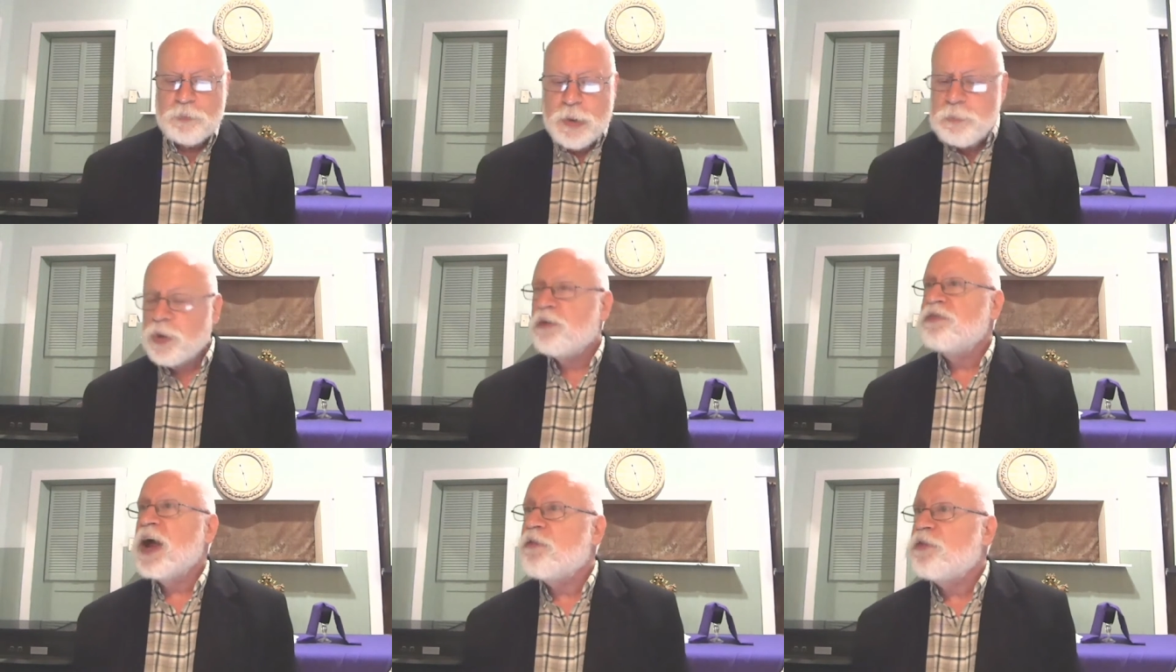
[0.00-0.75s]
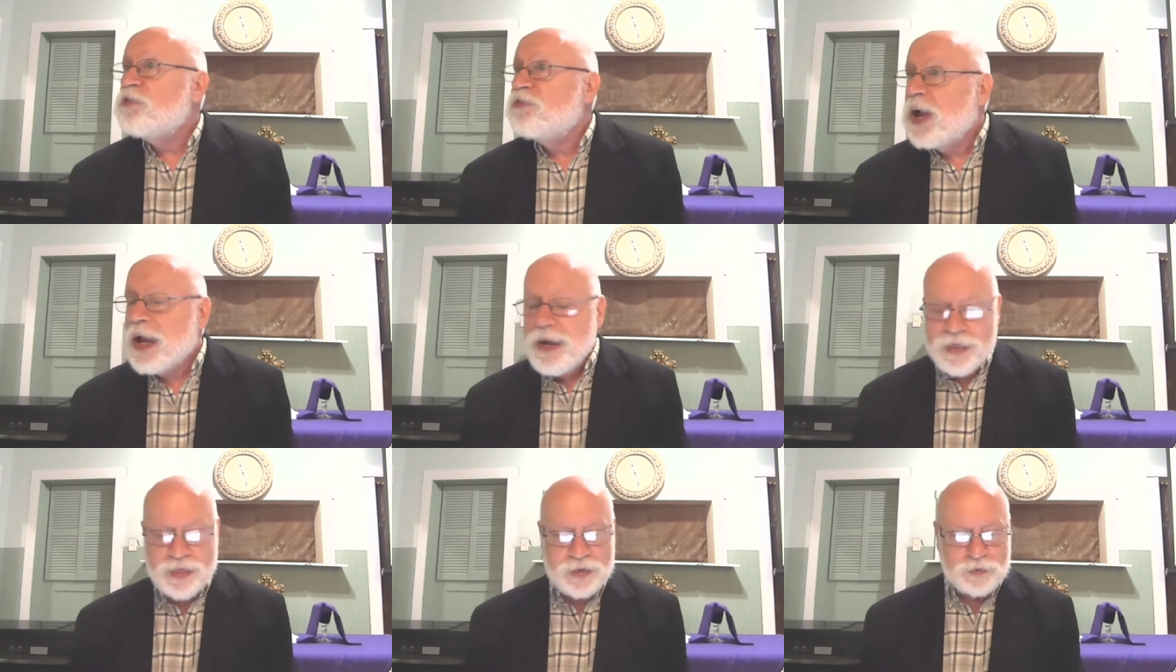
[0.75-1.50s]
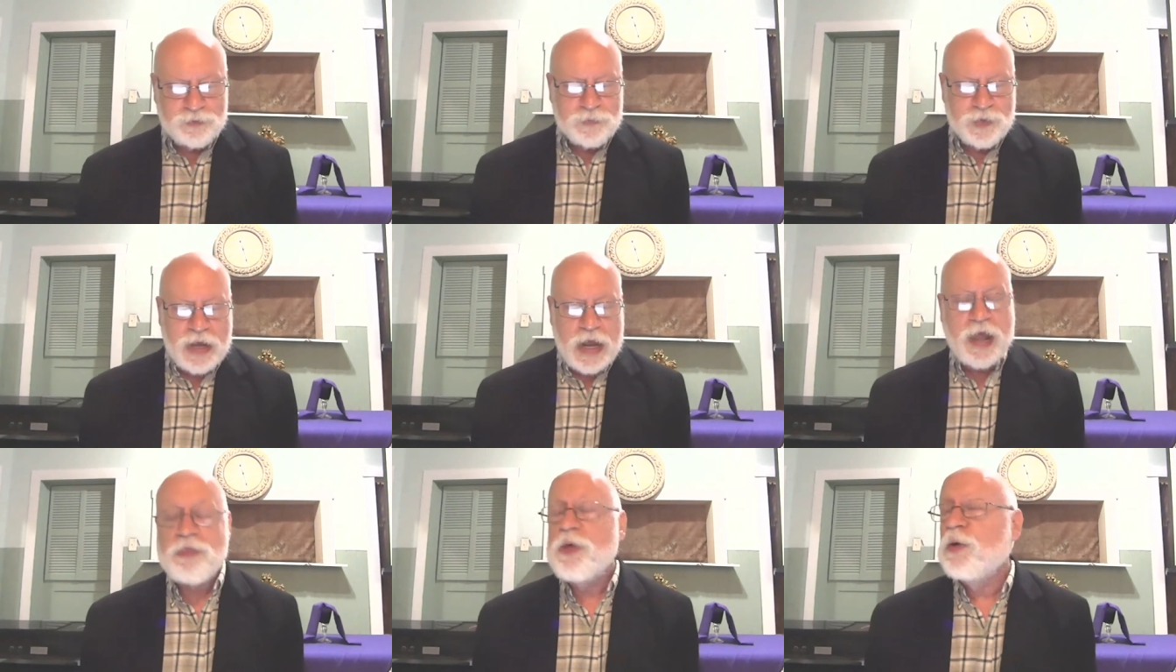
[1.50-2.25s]
People of every faith
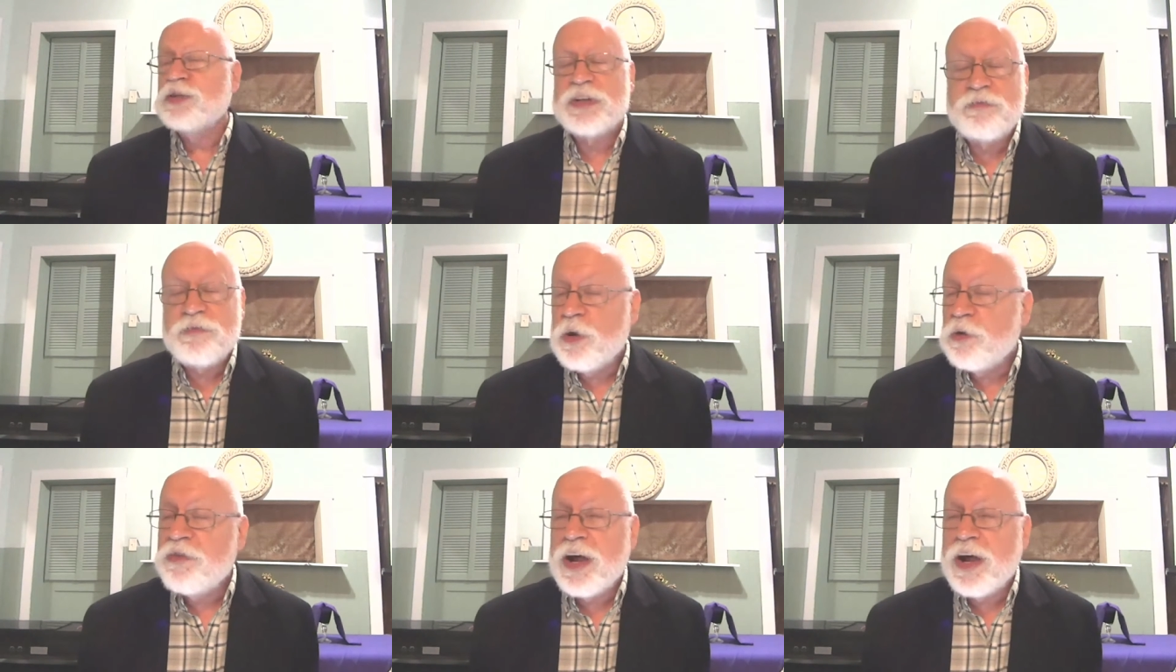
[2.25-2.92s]
and those of no